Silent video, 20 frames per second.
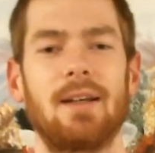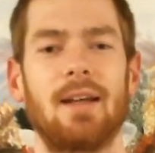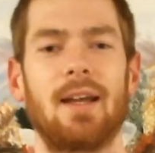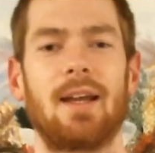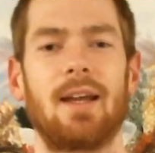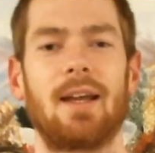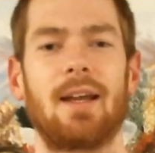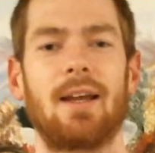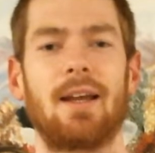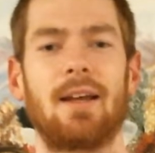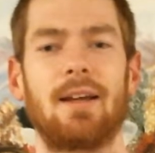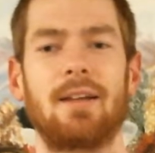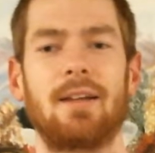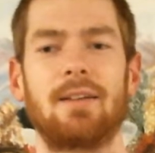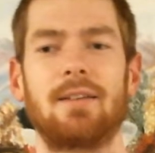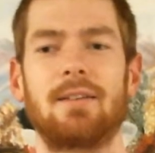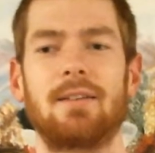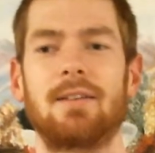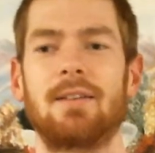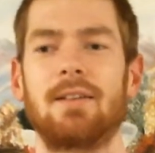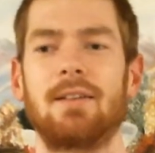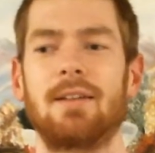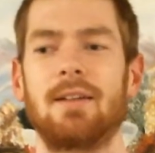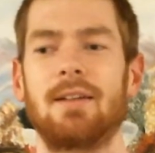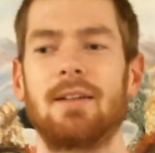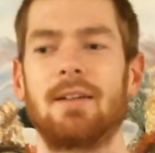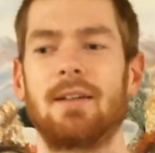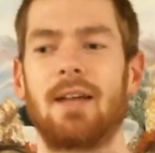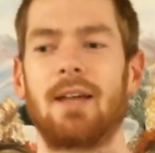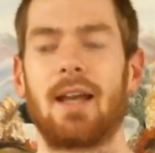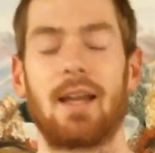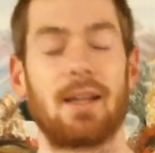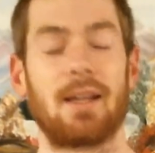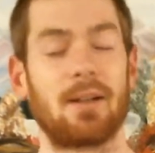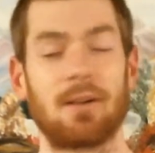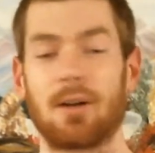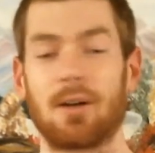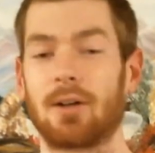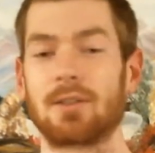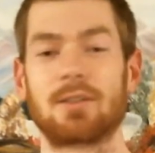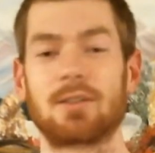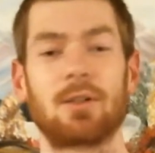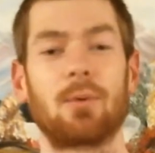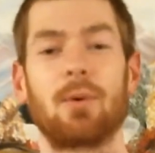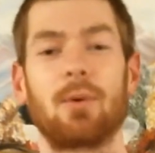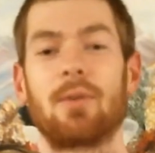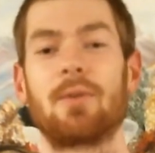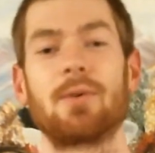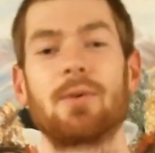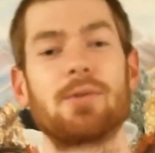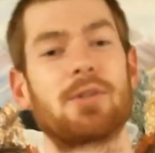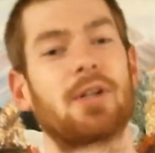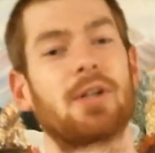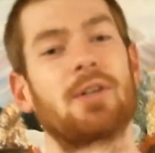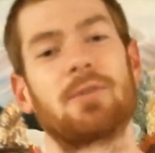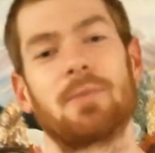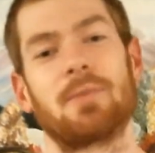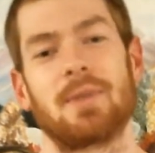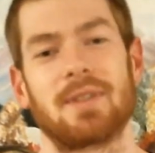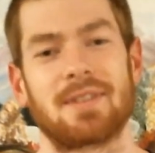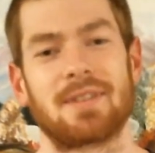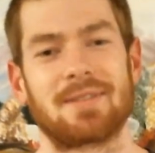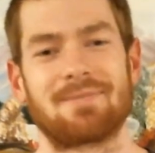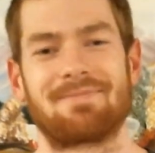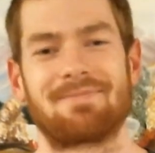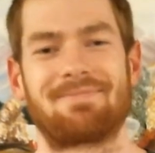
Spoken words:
and also with your judgments.